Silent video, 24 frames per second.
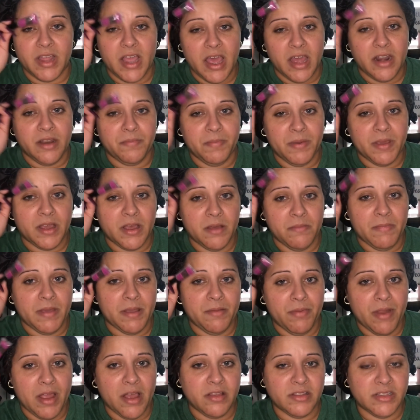to kind of pick up my
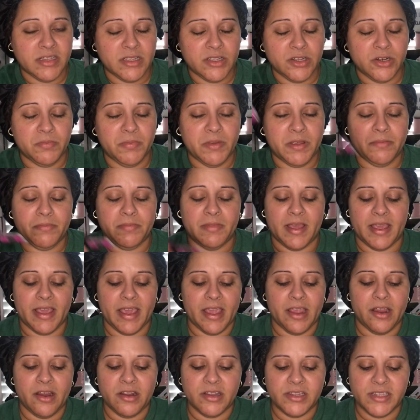brows a little bit, my
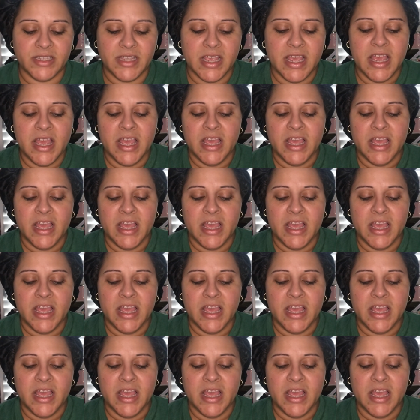hairs.